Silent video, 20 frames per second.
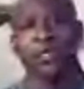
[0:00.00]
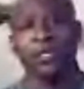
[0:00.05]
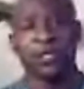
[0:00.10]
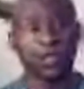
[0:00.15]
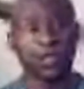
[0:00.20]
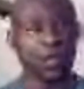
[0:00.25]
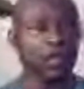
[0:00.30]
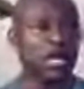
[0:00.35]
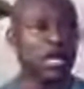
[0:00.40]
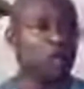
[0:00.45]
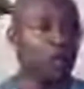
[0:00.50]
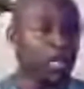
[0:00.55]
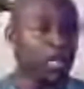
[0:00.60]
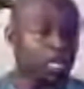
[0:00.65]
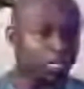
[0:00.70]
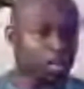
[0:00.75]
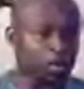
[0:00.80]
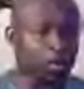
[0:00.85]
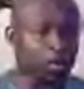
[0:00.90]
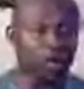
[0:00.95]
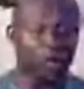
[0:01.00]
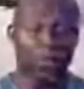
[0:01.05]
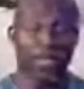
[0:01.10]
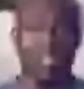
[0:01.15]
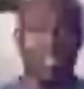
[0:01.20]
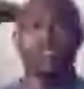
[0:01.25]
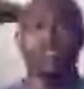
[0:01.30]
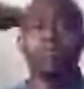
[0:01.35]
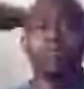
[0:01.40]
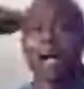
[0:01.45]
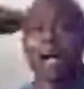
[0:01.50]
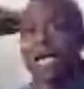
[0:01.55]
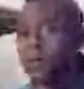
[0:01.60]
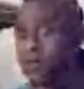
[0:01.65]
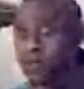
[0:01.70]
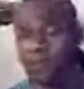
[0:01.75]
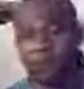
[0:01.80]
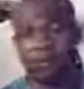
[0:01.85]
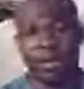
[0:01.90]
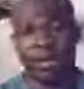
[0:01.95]
so that we could do a video on
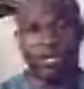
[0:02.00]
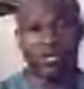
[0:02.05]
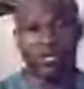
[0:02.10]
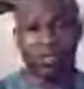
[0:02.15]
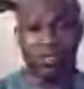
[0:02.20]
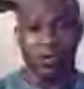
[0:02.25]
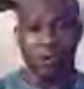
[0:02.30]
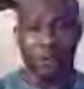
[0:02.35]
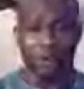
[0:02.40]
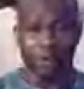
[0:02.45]
microgreens.